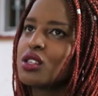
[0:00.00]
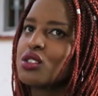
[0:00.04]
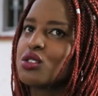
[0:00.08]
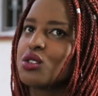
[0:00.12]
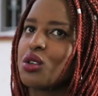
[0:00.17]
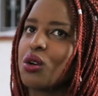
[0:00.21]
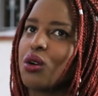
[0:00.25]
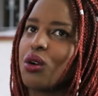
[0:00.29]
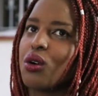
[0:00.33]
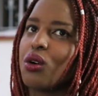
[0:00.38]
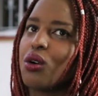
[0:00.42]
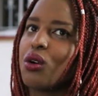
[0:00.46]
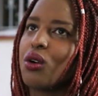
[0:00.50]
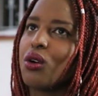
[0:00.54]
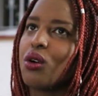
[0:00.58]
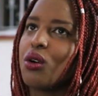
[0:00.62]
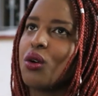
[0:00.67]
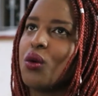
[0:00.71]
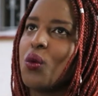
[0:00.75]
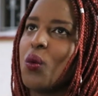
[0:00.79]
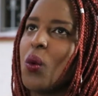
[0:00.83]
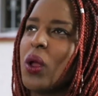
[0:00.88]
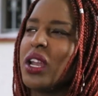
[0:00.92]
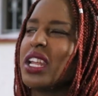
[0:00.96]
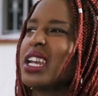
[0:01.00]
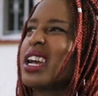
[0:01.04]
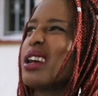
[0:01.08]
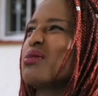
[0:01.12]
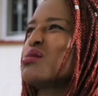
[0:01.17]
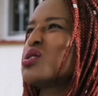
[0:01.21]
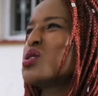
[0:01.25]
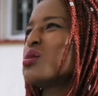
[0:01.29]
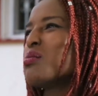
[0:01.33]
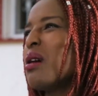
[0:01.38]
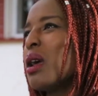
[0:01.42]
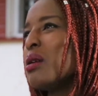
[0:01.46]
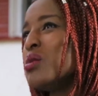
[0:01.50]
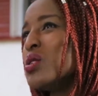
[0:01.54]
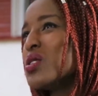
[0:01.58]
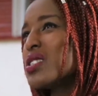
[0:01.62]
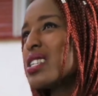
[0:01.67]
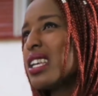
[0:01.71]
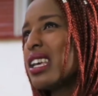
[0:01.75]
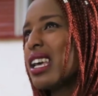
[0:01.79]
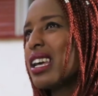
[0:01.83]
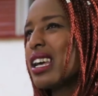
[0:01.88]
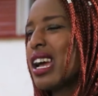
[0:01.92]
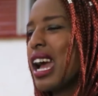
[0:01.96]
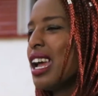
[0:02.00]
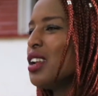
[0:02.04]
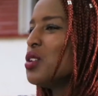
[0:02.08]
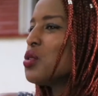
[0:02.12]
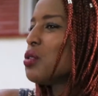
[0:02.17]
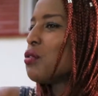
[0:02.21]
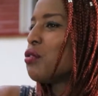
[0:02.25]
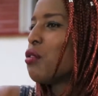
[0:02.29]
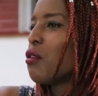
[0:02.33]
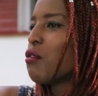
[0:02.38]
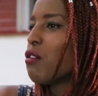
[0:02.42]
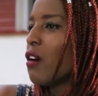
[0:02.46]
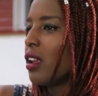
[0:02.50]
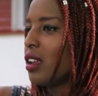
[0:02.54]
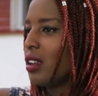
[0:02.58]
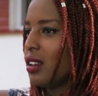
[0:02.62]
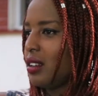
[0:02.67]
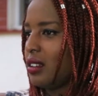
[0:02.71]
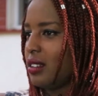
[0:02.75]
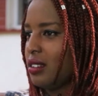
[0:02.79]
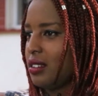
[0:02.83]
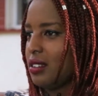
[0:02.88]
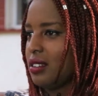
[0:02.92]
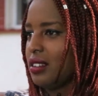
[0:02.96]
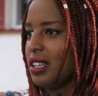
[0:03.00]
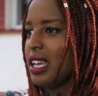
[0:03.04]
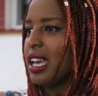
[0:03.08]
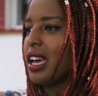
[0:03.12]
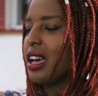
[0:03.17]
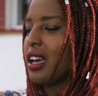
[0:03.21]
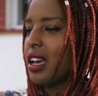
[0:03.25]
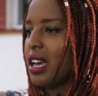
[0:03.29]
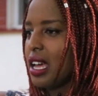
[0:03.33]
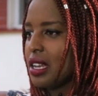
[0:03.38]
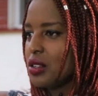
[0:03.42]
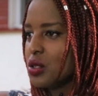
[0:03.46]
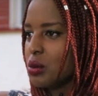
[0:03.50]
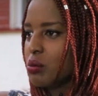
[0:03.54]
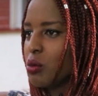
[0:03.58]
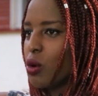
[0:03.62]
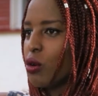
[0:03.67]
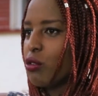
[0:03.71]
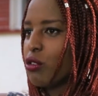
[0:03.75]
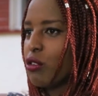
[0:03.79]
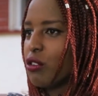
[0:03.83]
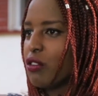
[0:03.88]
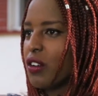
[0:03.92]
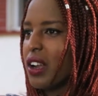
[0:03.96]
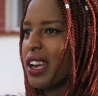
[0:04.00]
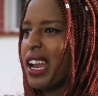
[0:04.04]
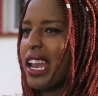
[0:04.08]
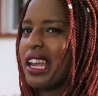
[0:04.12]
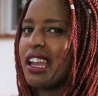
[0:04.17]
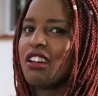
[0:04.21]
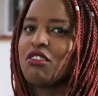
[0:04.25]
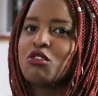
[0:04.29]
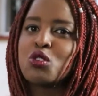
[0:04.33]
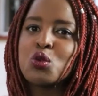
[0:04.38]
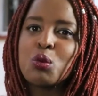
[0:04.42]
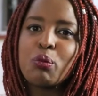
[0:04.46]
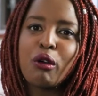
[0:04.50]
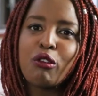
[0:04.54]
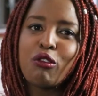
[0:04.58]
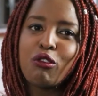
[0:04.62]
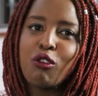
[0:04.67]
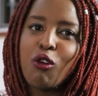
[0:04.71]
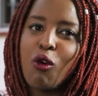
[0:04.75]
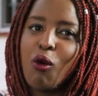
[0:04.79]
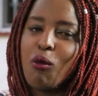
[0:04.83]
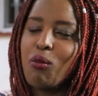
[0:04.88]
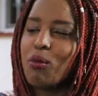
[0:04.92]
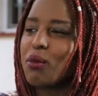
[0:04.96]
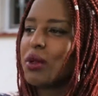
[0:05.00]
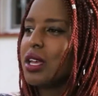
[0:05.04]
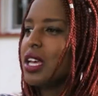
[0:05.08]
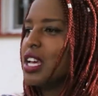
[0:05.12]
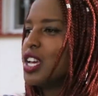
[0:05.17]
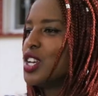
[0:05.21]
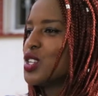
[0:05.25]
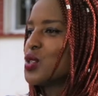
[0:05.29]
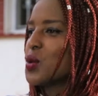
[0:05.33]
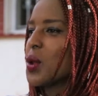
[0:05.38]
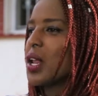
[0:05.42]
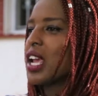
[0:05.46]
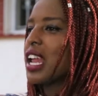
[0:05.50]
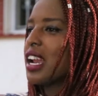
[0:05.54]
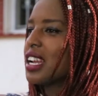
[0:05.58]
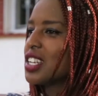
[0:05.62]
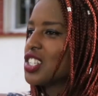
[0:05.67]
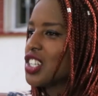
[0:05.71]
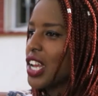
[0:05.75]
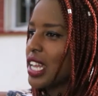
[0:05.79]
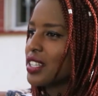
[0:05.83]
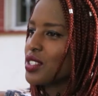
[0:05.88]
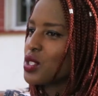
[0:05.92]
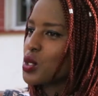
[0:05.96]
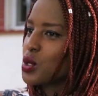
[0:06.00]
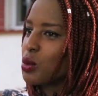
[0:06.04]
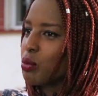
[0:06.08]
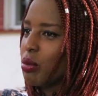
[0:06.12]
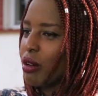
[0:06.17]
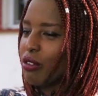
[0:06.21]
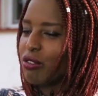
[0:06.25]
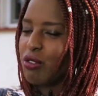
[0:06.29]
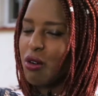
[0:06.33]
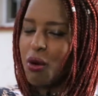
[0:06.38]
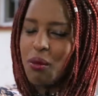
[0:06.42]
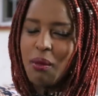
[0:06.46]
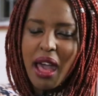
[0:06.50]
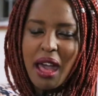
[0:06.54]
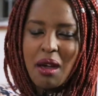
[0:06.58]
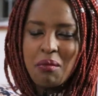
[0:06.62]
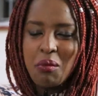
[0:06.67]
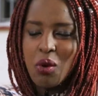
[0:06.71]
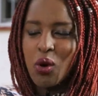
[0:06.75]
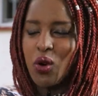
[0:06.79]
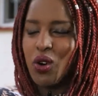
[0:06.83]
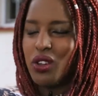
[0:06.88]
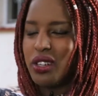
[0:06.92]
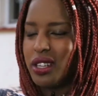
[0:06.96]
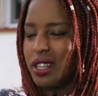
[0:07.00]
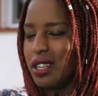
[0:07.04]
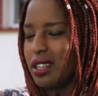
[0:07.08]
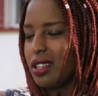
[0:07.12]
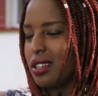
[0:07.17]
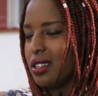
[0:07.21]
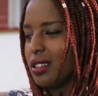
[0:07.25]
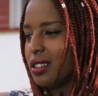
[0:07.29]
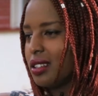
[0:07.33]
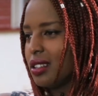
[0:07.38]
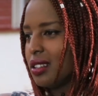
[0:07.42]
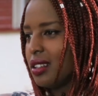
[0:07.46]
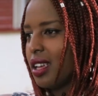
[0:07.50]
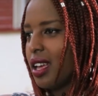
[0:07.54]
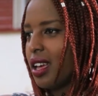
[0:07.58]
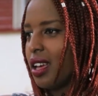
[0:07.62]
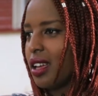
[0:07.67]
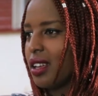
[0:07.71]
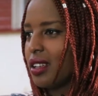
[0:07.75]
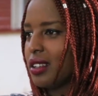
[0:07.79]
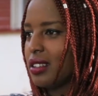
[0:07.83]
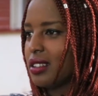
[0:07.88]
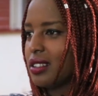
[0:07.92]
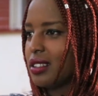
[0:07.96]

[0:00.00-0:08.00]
So when it comes to my music, I do it for fun. Yeah, I do it more for fun. I love to perform. So when I get a chance to perform, I'm all in. Yeah.